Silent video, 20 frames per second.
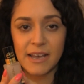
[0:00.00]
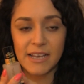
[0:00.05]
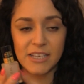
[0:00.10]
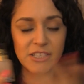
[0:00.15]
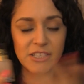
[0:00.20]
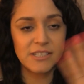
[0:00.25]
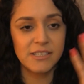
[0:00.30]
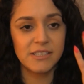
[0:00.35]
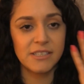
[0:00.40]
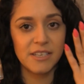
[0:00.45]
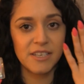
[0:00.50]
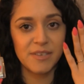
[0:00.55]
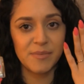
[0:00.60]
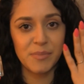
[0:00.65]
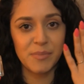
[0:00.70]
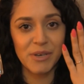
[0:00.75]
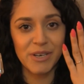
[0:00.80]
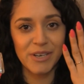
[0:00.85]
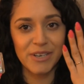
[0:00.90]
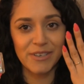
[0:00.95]
I just didn't
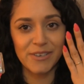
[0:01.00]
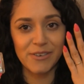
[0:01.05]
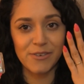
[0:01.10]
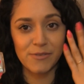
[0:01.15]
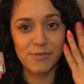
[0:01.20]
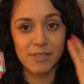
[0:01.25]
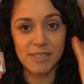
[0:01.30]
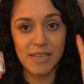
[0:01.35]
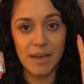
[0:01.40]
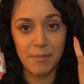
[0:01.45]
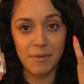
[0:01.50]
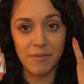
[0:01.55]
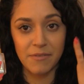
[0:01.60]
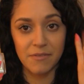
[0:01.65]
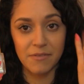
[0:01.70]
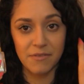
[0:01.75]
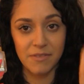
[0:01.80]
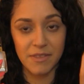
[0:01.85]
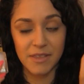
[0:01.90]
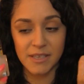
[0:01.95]
put it over top
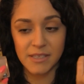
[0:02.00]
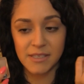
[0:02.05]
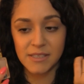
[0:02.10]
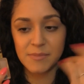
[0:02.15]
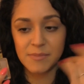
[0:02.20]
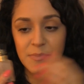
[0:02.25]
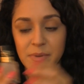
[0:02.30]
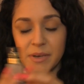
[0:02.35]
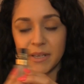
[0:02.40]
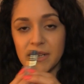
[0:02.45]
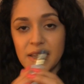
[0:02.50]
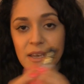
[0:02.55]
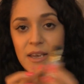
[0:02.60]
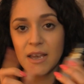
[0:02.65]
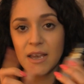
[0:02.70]
of this, but